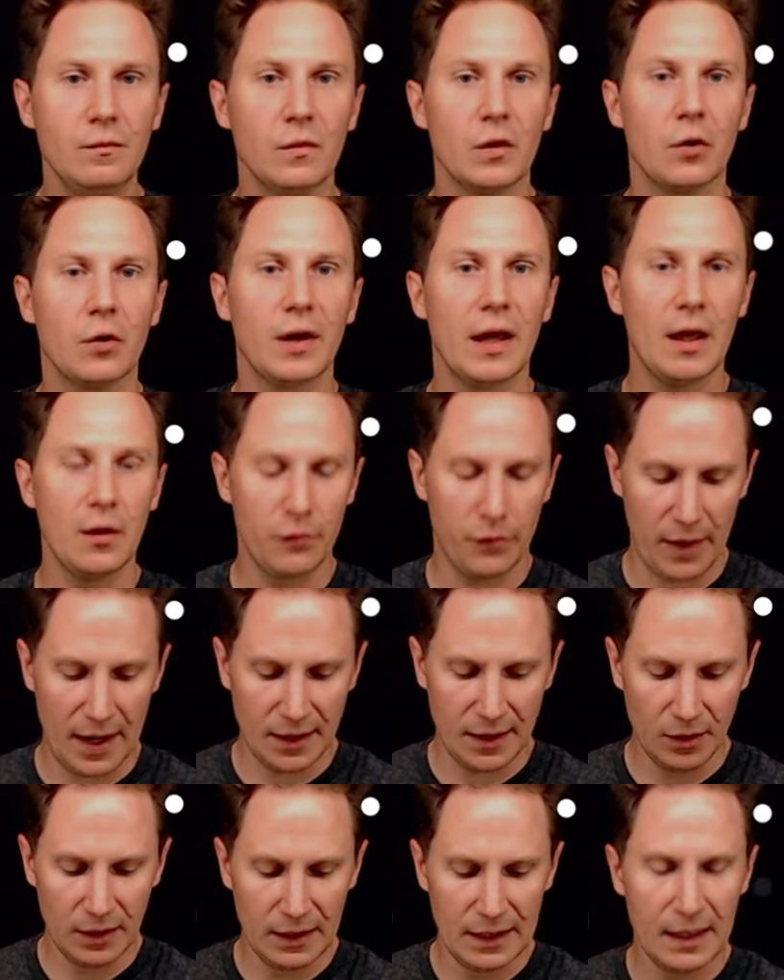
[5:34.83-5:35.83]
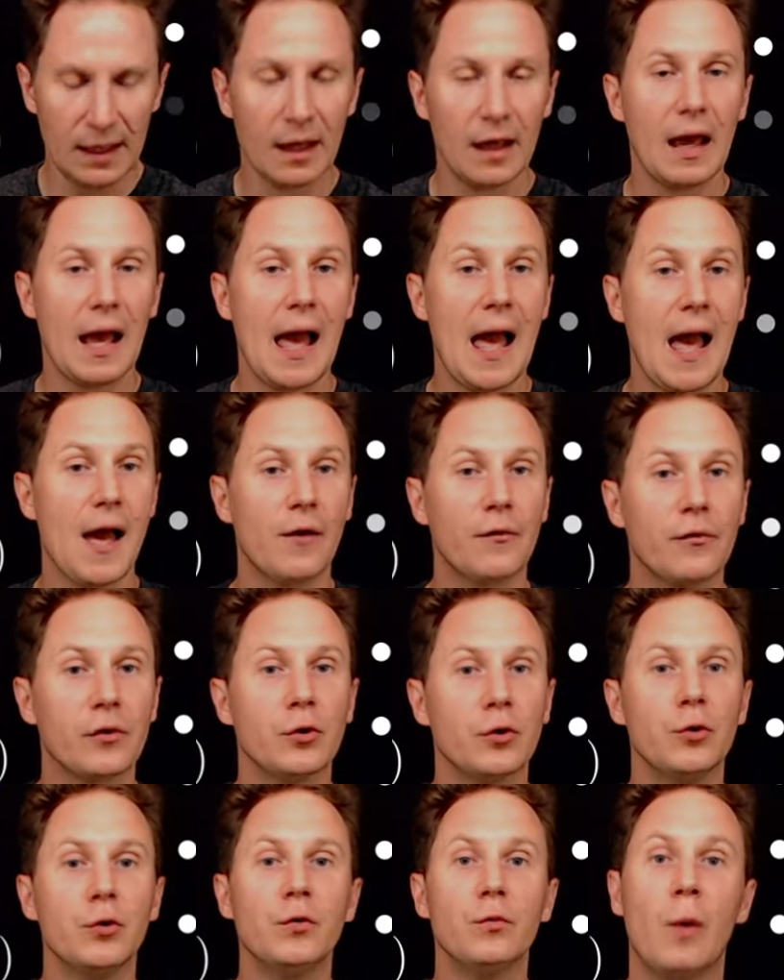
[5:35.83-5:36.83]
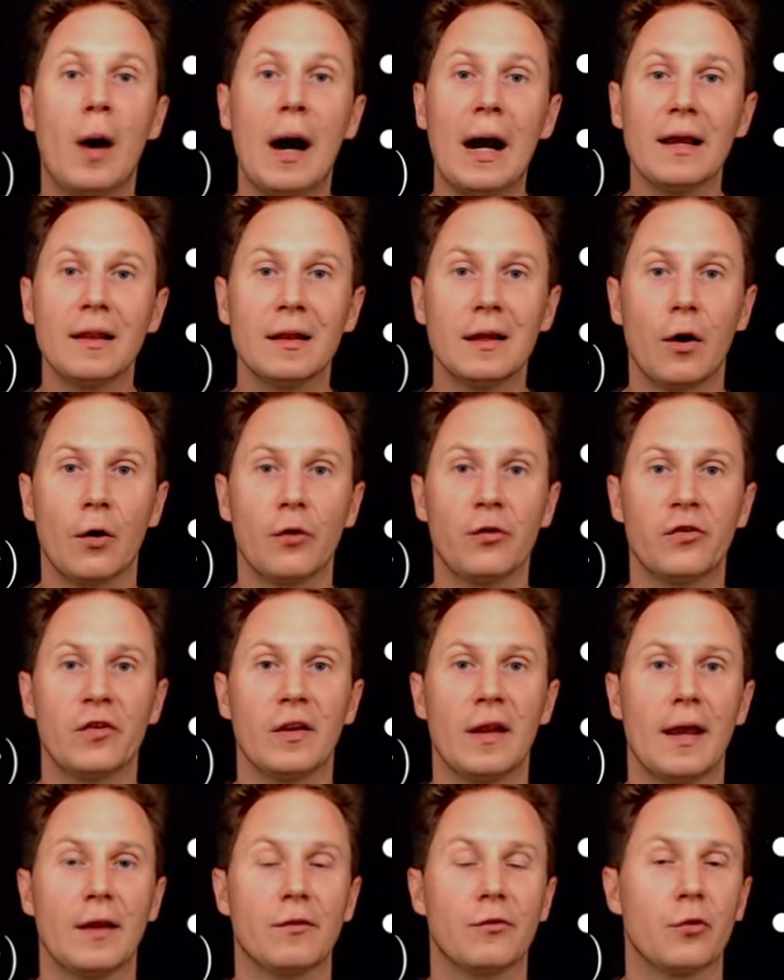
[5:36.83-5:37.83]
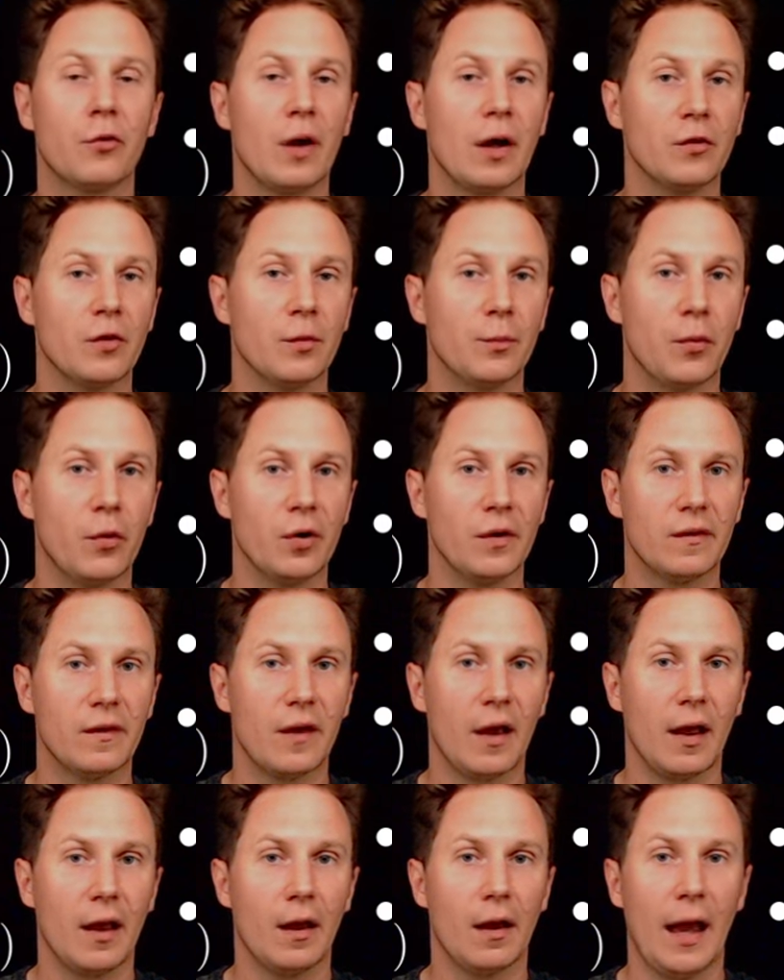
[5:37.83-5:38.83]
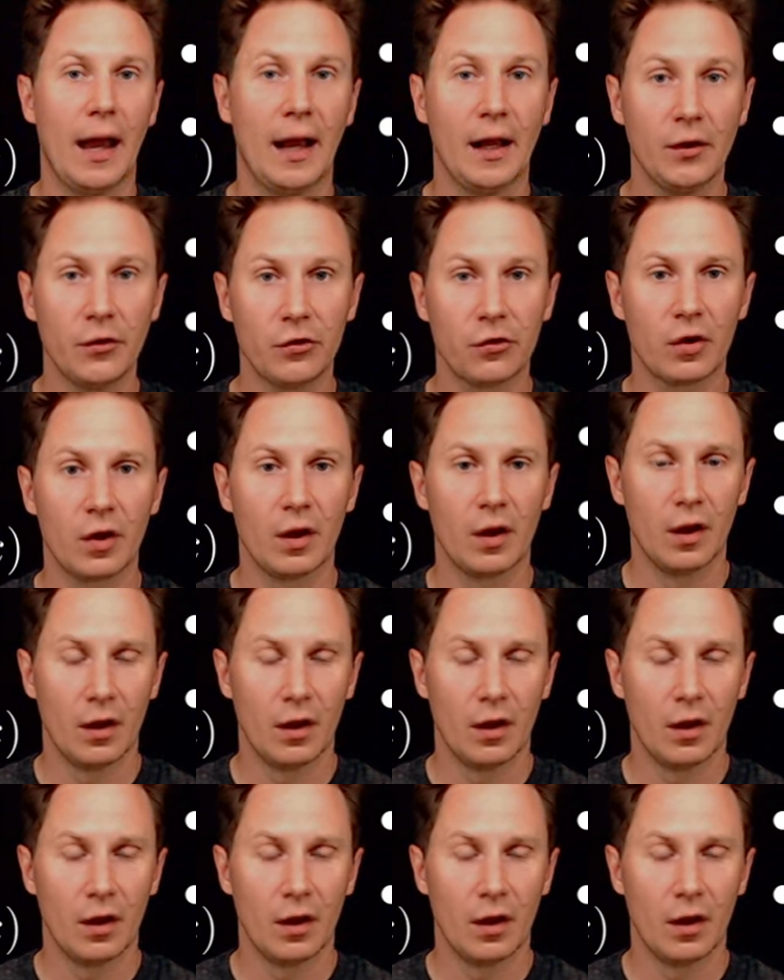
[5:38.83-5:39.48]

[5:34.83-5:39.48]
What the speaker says: Okay, finally, f could widely oscillate around the point x.